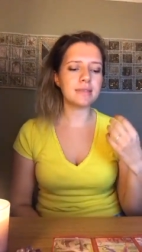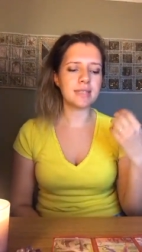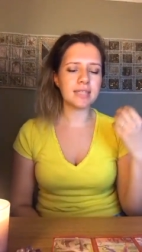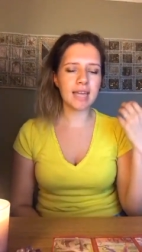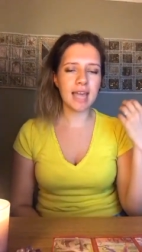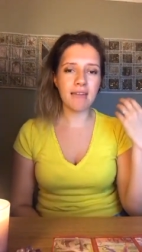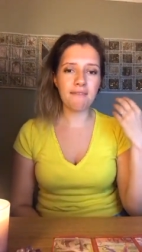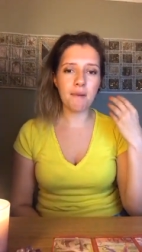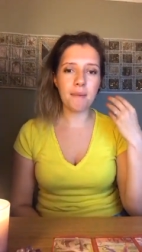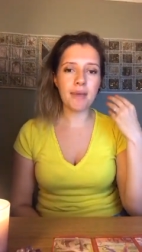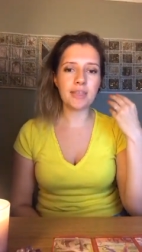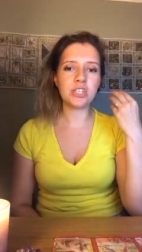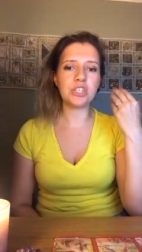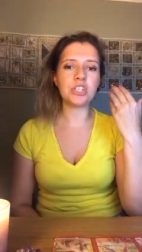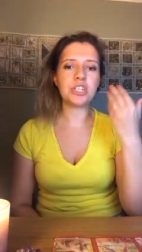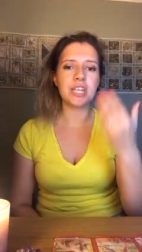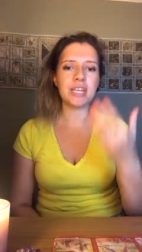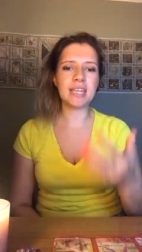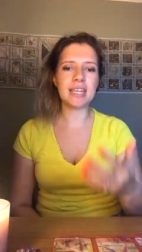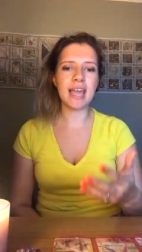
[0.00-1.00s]
getting that
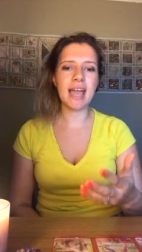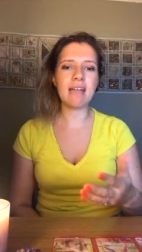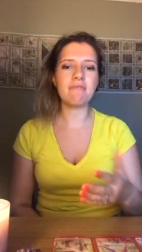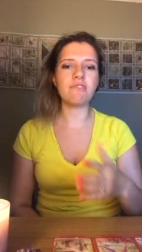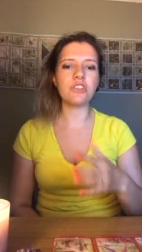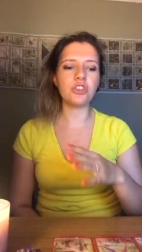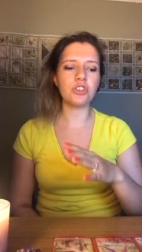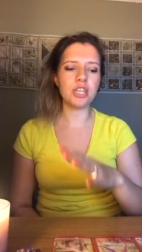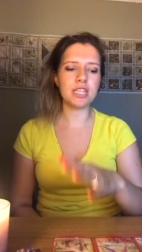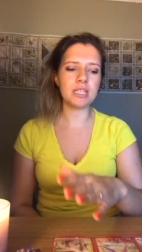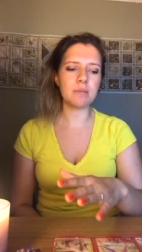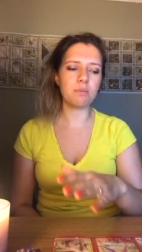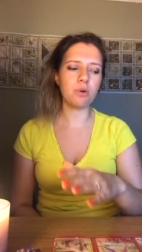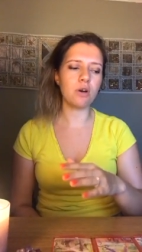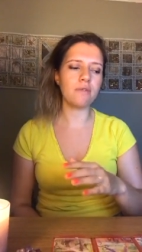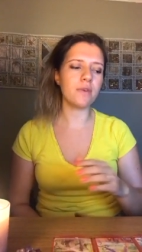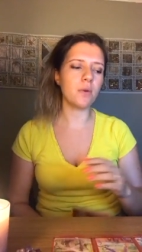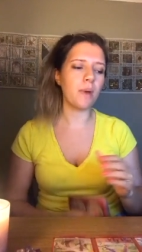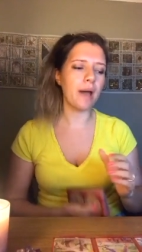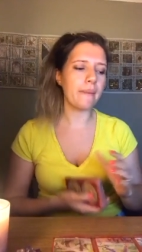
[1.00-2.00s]
message again that you need to
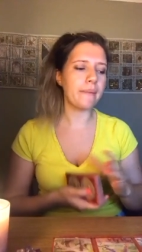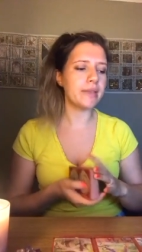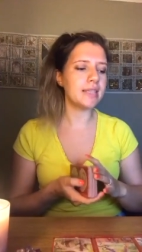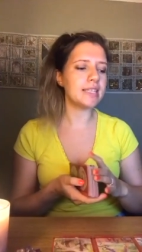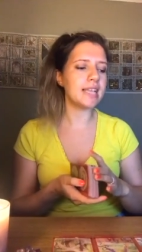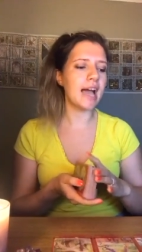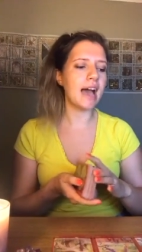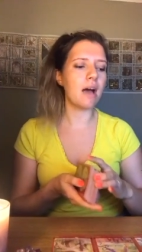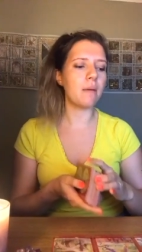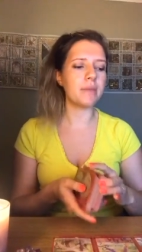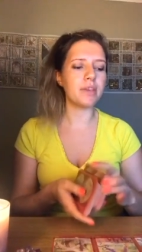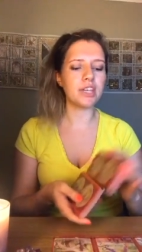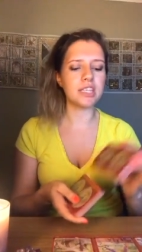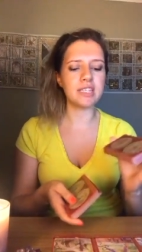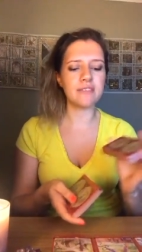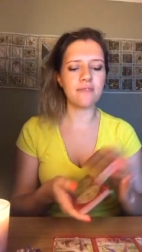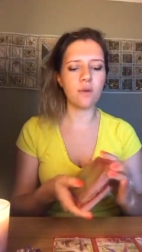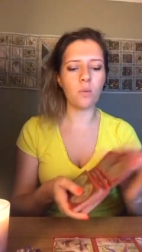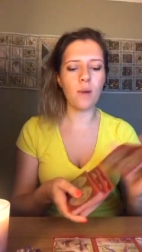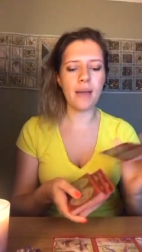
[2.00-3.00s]
put the weapon down because
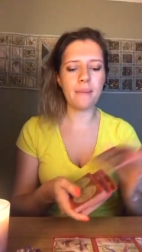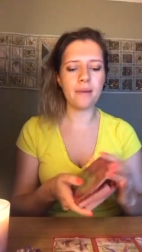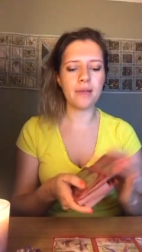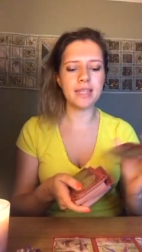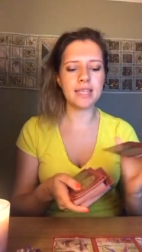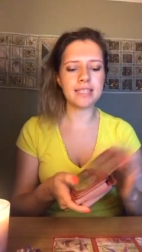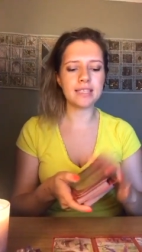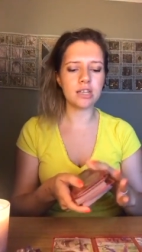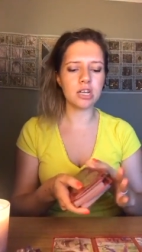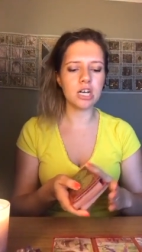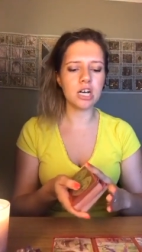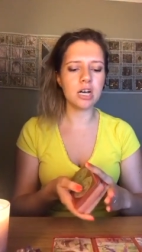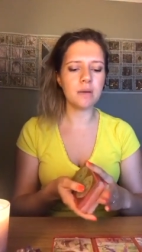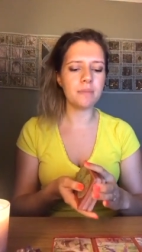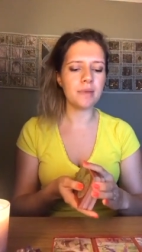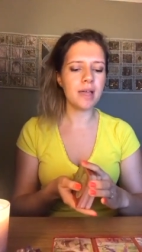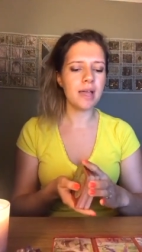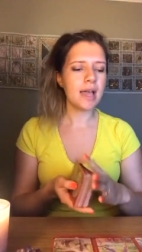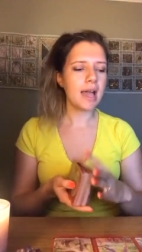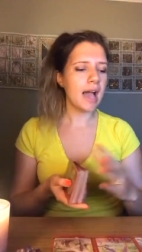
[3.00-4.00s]
if a weapon is
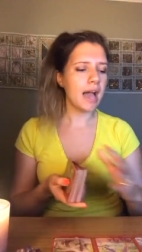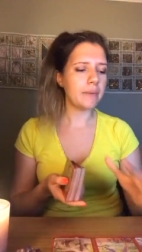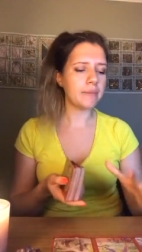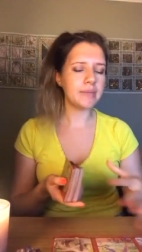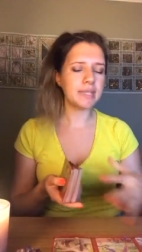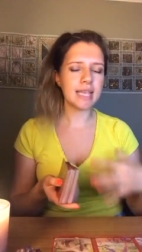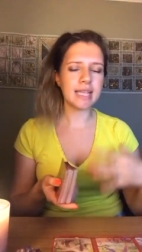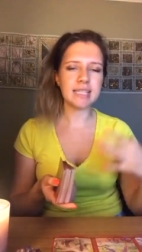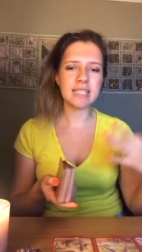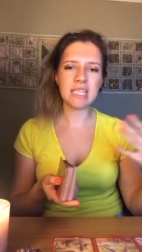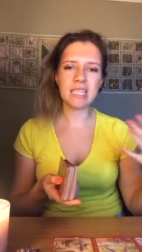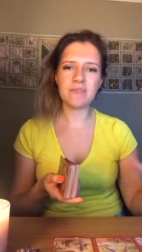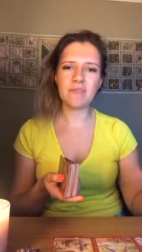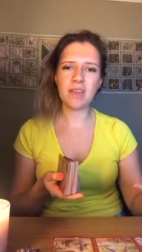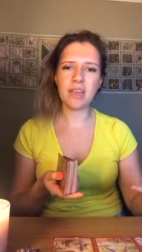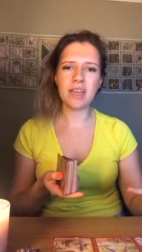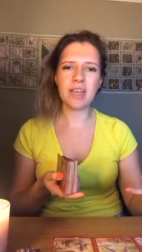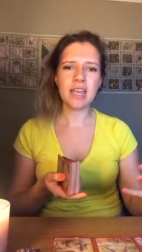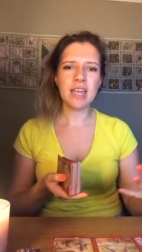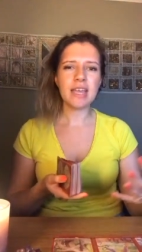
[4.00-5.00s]
up, I'm sensing
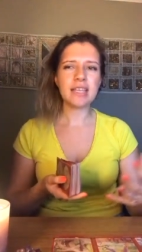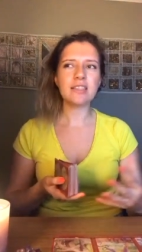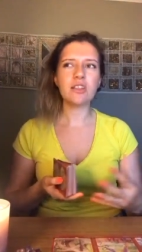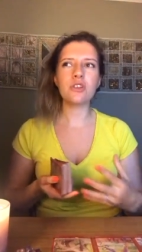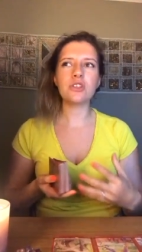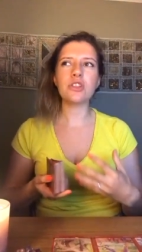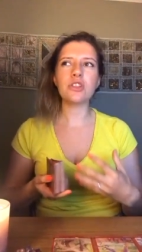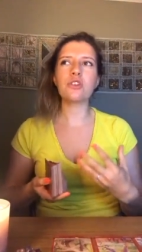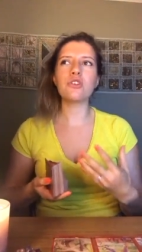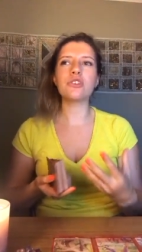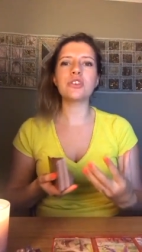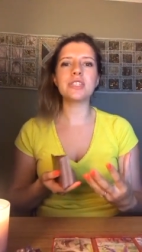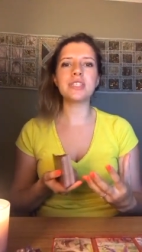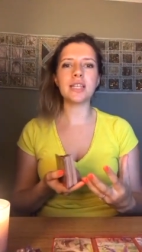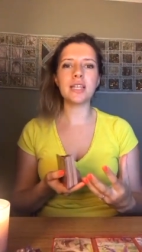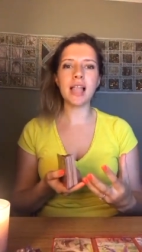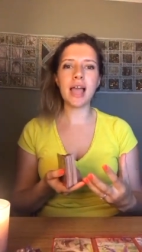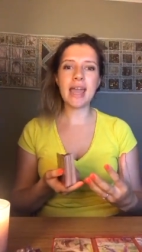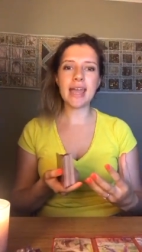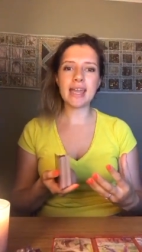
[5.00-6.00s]
that it's not going to cause
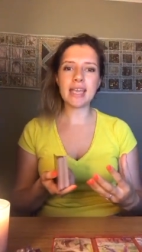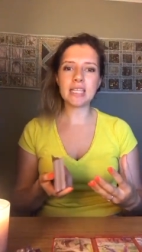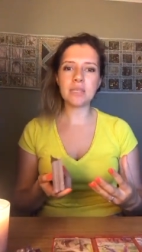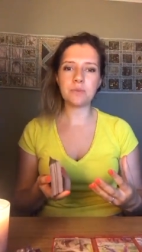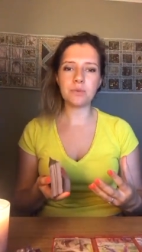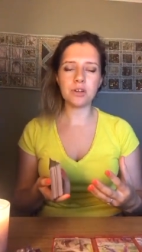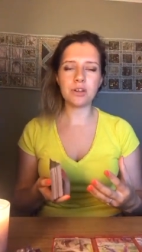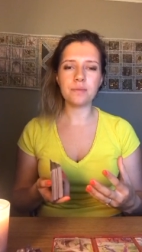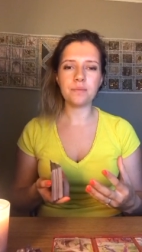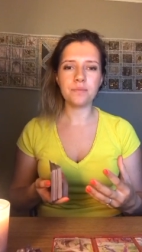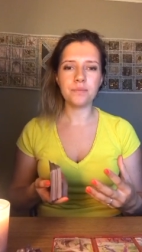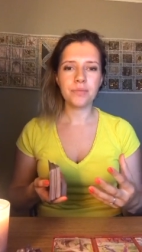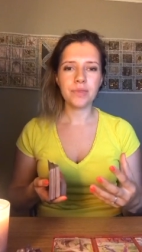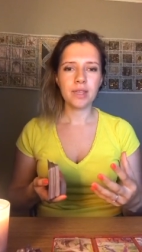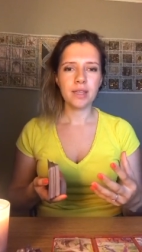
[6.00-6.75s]
delays, but